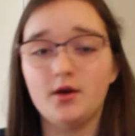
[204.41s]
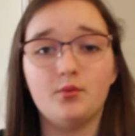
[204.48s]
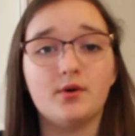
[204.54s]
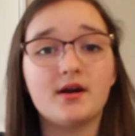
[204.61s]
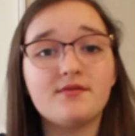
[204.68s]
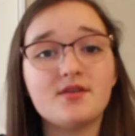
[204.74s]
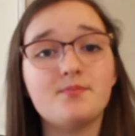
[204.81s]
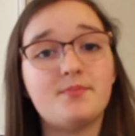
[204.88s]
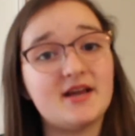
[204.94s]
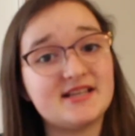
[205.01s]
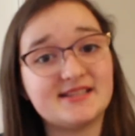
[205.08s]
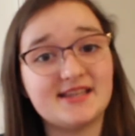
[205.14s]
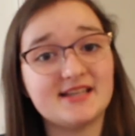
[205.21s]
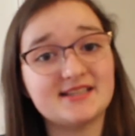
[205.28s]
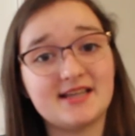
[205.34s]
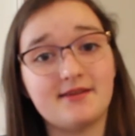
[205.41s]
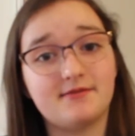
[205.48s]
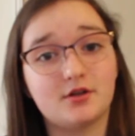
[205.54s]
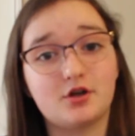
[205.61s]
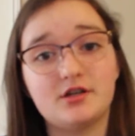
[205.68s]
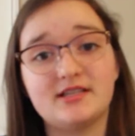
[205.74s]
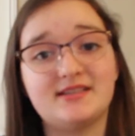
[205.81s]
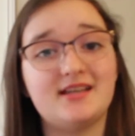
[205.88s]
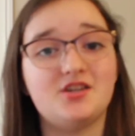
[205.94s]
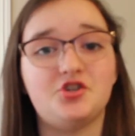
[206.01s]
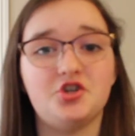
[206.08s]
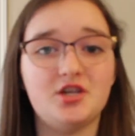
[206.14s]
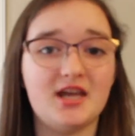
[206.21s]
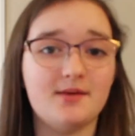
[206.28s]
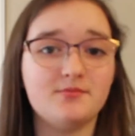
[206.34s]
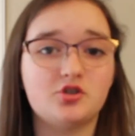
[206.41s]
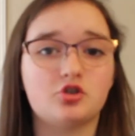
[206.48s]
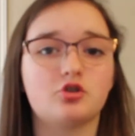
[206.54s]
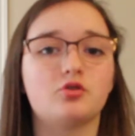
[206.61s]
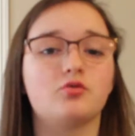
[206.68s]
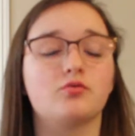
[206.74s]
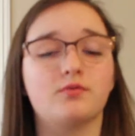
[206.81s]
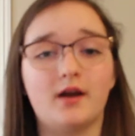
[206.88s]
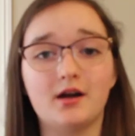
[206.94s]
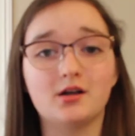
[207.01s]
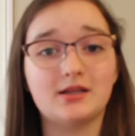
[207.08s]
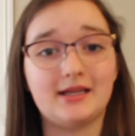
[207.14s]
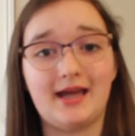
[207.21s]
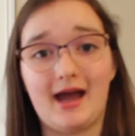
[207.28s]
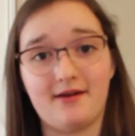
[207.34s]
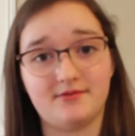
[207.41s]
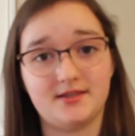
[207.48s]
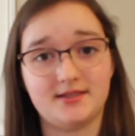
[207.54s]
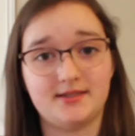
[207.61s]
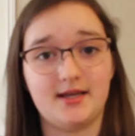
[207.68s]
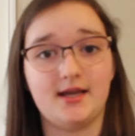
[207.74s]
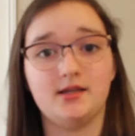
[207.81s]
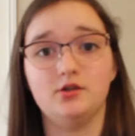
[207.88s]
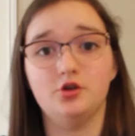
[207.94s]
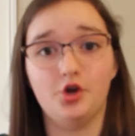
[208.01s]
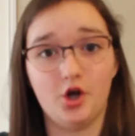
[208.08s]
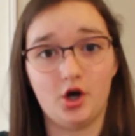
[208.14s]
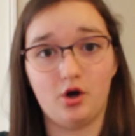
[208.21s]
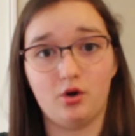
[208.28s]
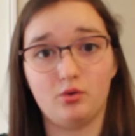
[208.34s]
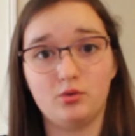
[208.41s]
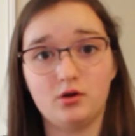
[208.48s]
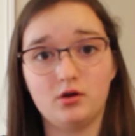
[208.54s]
One of the best things I've learned is that GMs should rarely have to say no.